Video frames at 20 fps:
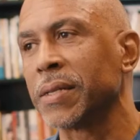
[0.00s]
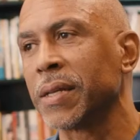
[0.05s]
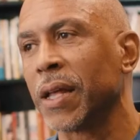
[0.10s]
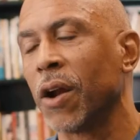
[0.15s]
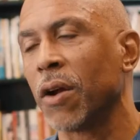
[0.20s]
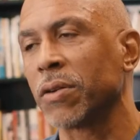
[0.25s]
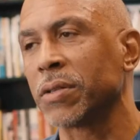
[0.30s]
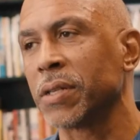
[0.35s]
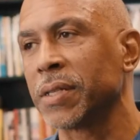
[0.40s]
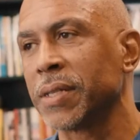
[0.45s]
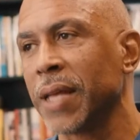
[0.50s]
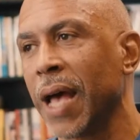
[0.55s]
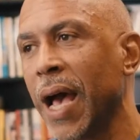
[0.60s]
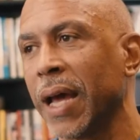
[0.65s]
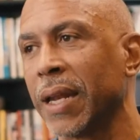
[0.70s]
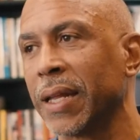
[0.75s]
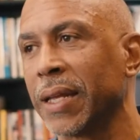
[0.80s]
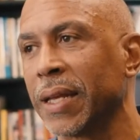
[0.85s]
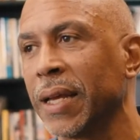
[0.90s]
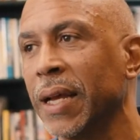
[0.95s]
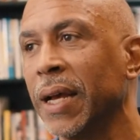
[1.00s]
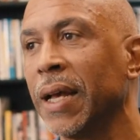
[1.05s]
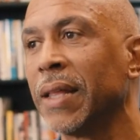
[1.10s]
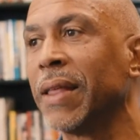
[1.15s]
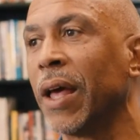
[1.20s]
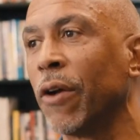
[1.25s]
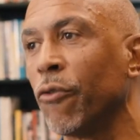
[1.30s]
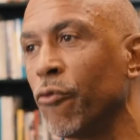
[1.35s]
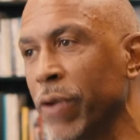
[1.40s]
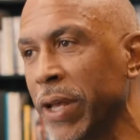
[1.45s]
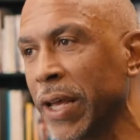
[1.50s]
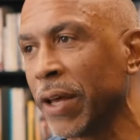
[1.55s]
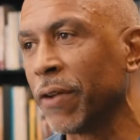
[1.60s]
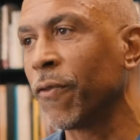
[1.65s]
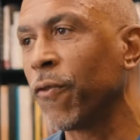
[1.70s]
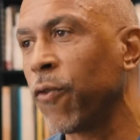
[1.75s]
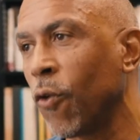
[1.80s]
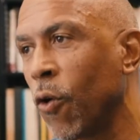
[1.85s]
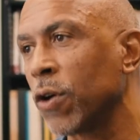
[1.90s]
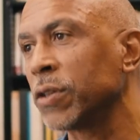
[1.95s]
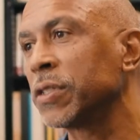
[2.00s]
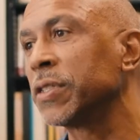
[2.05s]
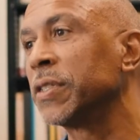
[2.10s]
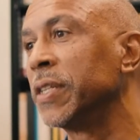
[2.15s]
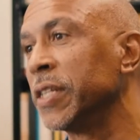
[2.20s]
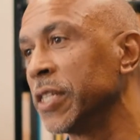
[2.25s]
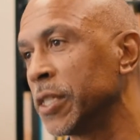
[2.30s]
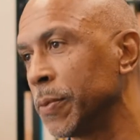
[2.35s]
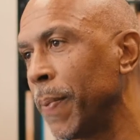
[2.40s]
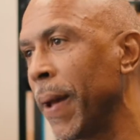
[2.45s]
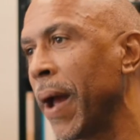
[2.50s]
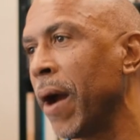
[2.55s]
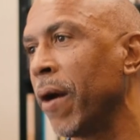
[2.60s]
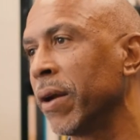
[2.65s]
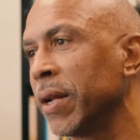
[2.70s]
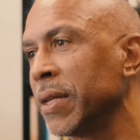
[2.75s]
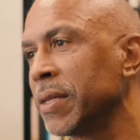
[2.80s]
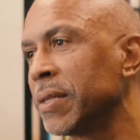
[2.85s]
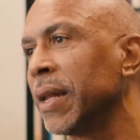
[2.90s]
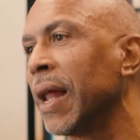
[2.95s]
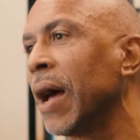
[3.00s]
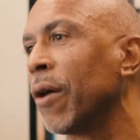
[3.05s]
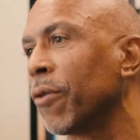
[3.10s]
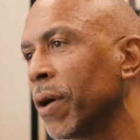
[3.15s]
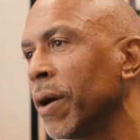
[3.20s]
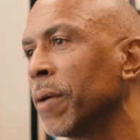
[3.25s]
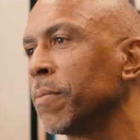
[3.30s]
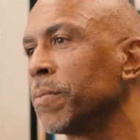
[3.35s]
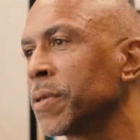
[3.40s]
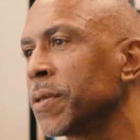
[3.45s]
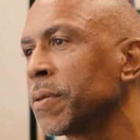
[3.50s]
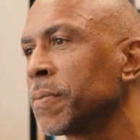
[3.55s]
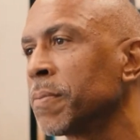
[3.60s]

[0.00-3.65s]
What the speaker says: in our society that reinforce disparities in outcomes.